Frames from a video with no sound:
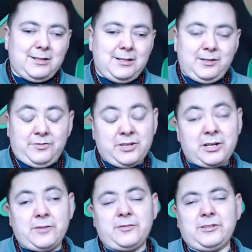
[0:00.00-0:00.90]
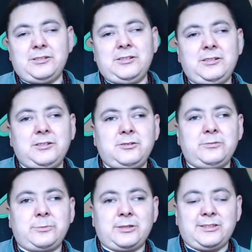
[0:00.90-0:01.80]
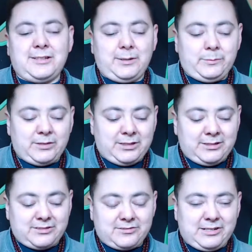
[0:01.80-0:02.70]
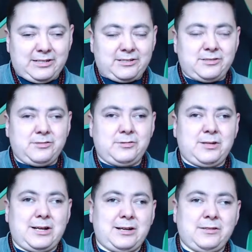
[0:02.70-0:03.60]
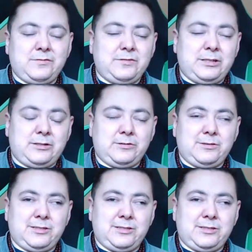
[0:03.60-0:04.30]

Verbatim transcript: if you have an unknown birth time, then it's great to have, you know,